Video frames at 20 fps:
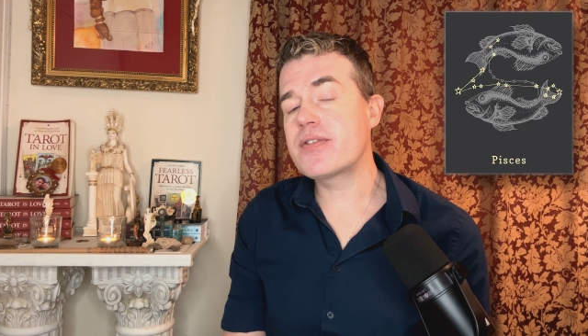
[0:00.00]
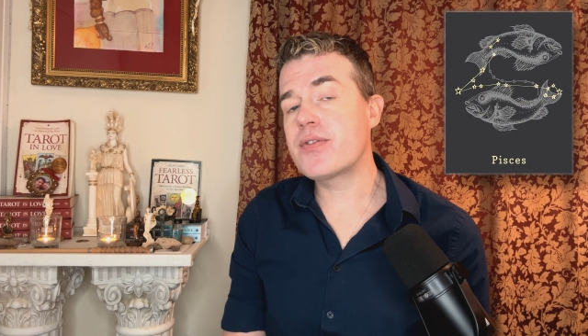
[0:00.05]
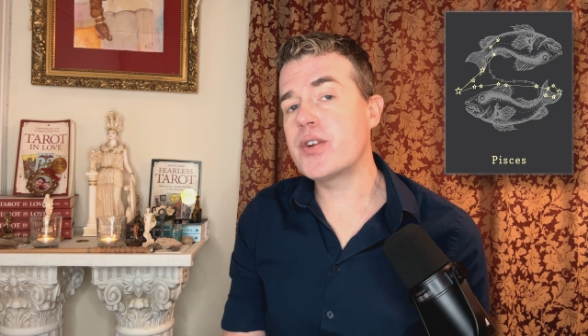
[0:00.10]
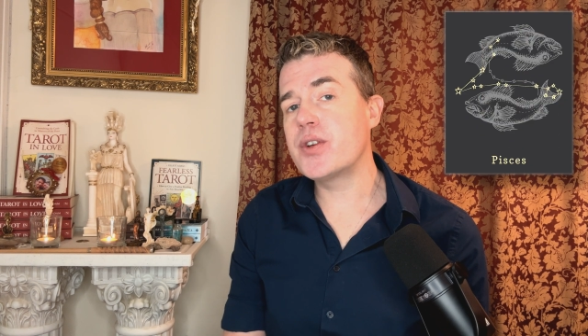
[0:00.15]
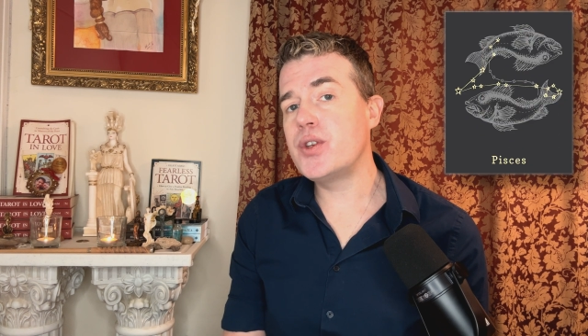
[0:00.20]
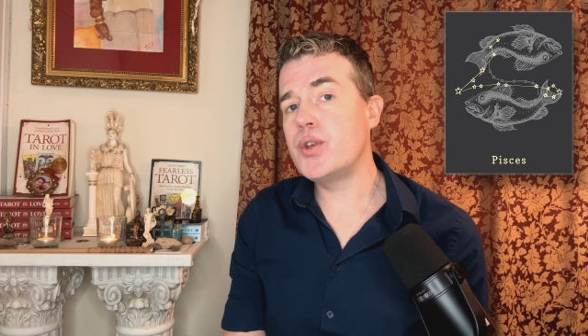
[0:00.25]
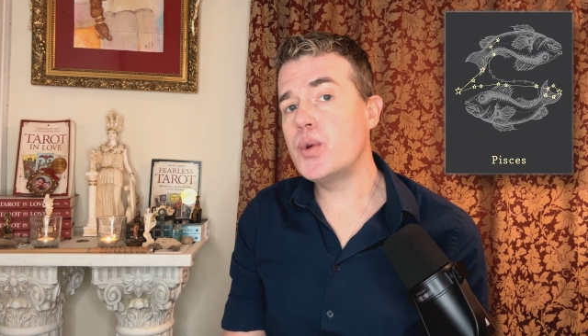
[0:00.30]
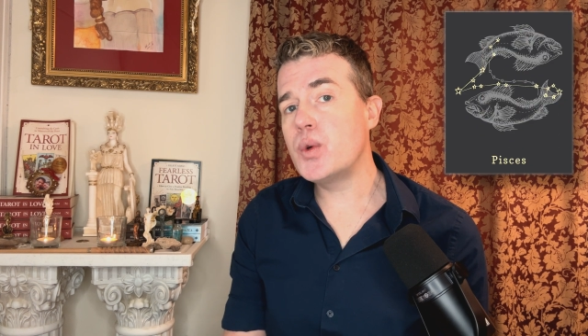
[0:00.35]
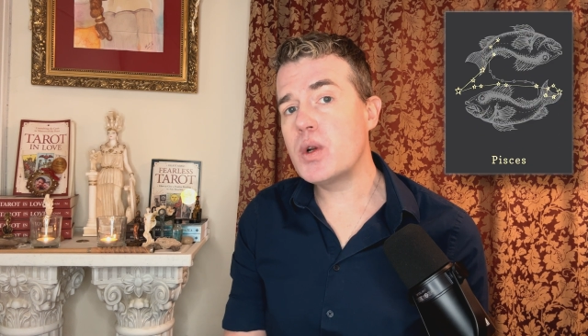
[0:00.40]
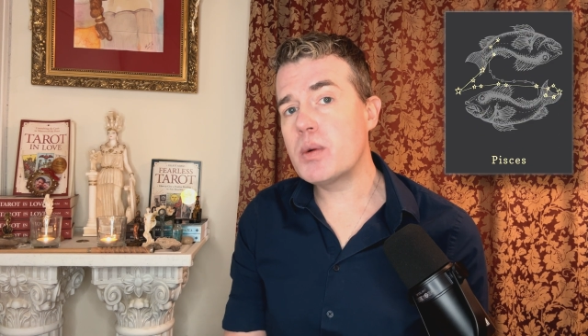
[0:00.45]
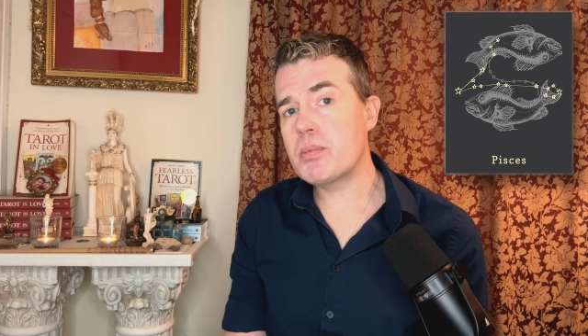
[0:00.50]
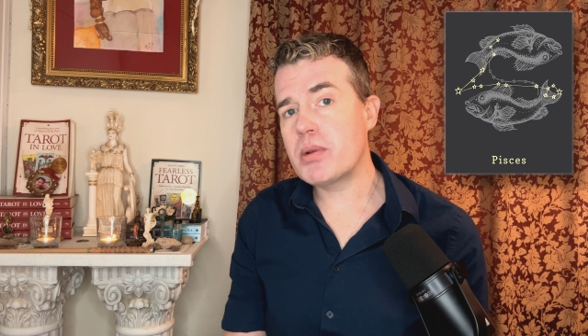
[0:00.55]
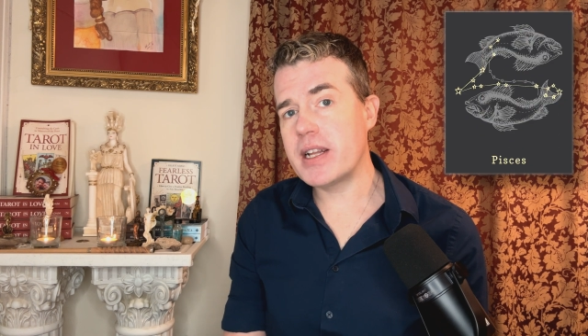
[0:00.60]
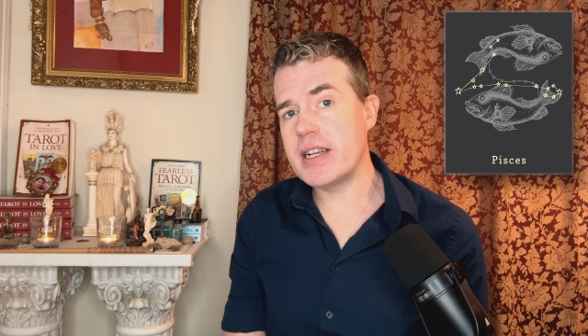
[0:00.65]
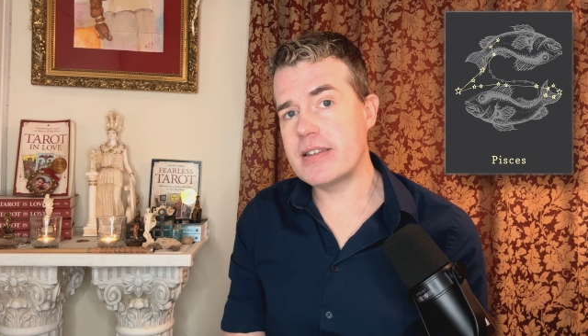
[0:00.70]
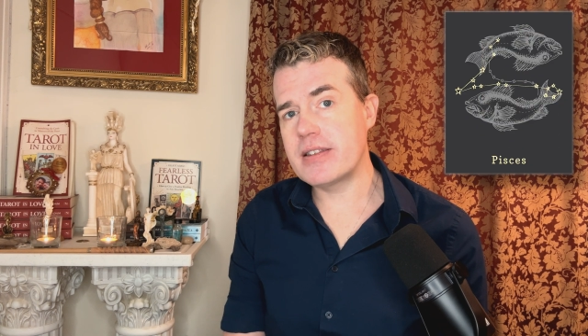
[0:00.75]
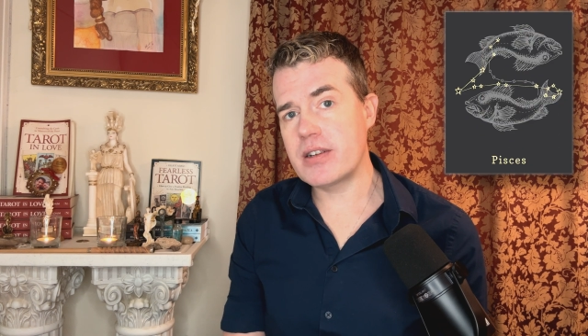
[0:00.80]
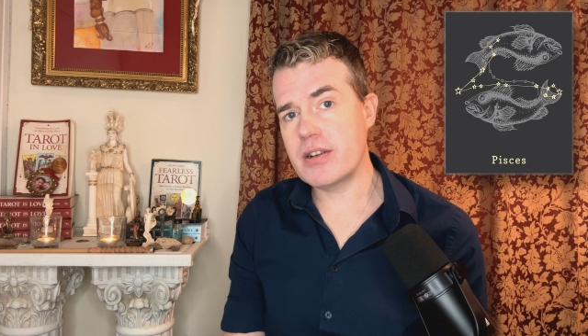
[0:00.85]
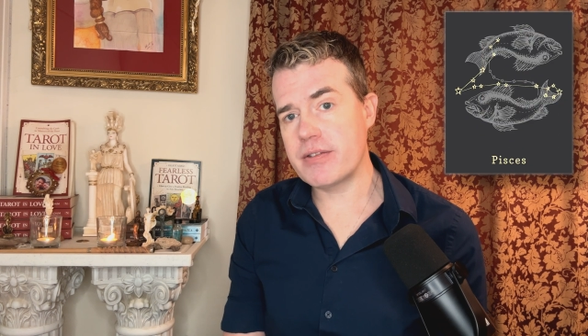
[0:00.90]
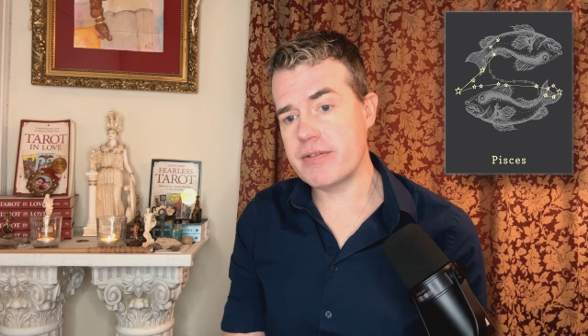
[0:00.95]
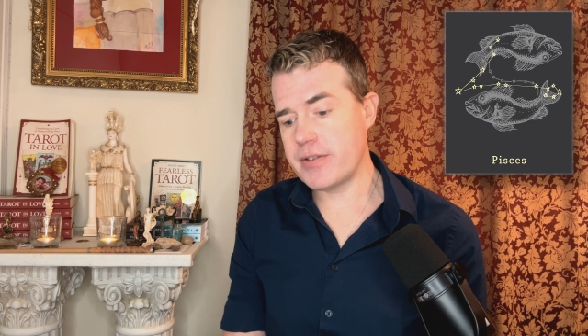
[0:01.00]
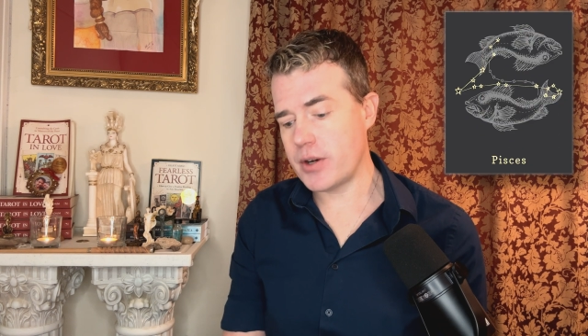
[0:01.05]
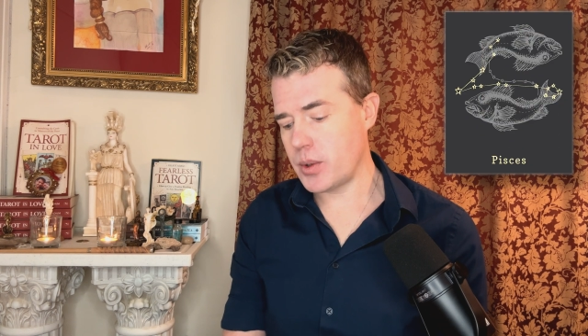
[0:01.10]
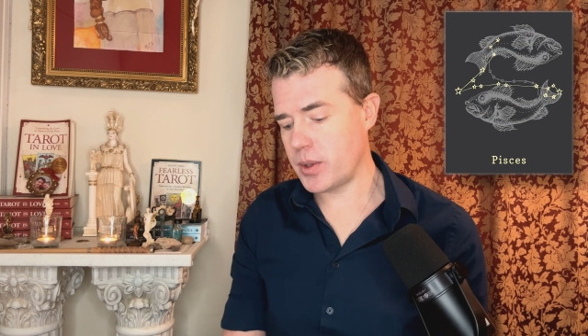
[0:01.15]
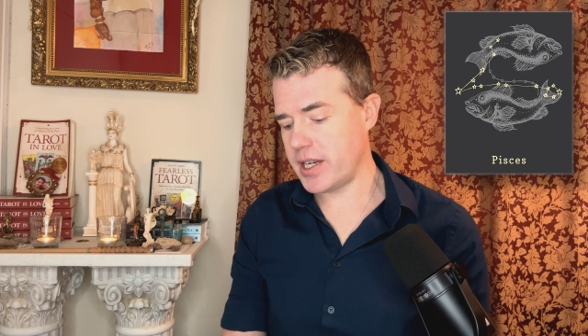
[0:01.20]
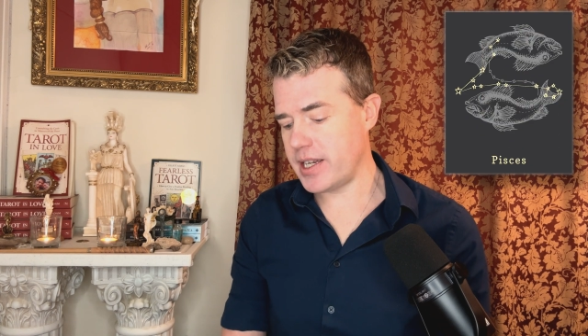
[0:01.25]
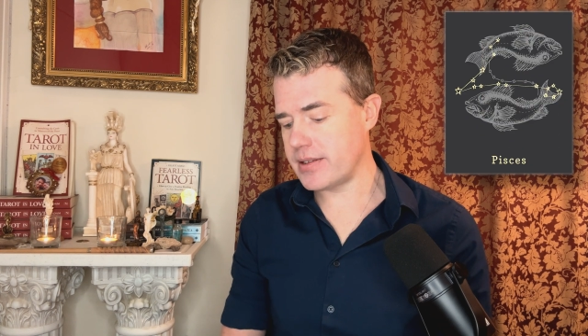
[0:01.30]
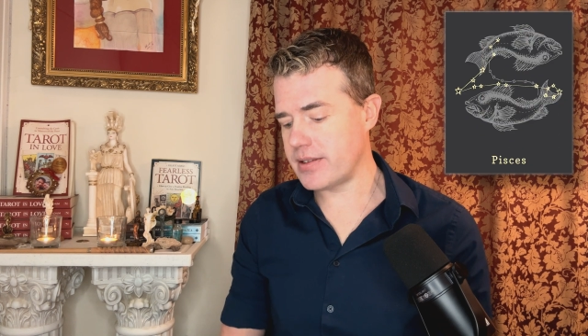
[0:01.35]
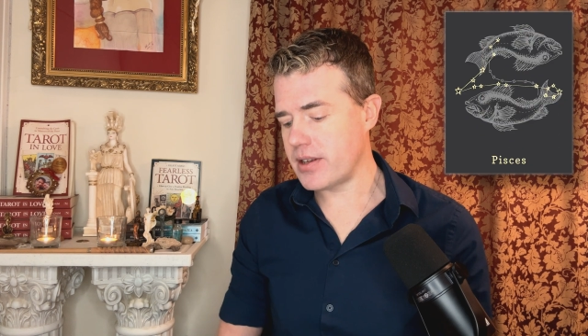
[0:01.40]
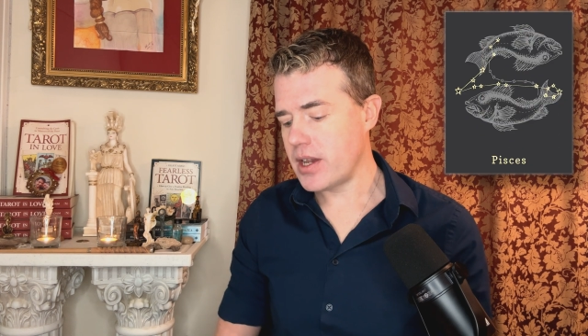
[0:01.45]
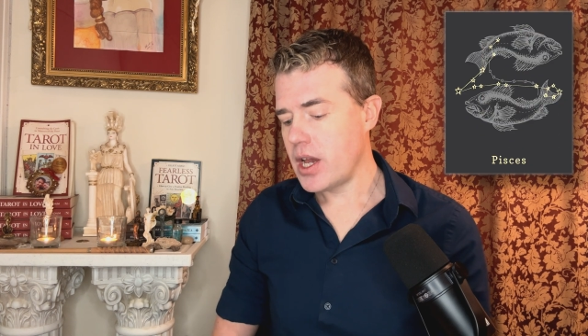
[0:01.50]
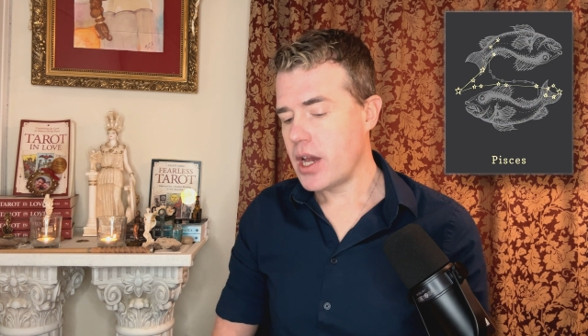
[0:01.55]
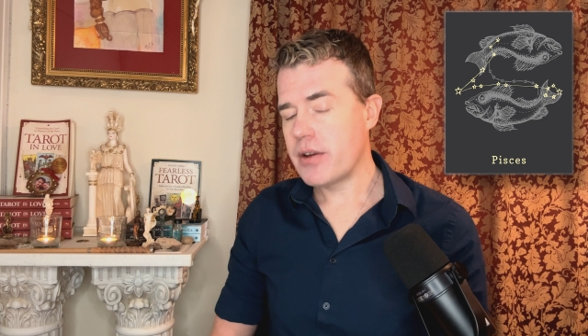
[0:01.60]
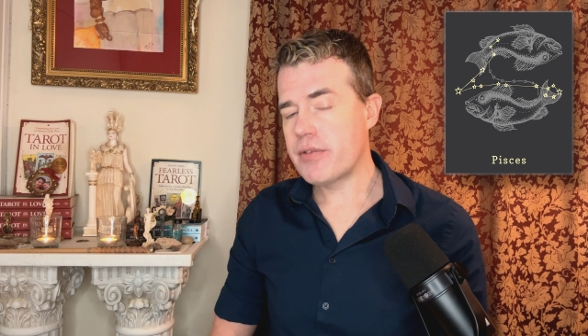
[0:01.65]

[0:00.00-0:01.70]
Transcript: for you to place your focus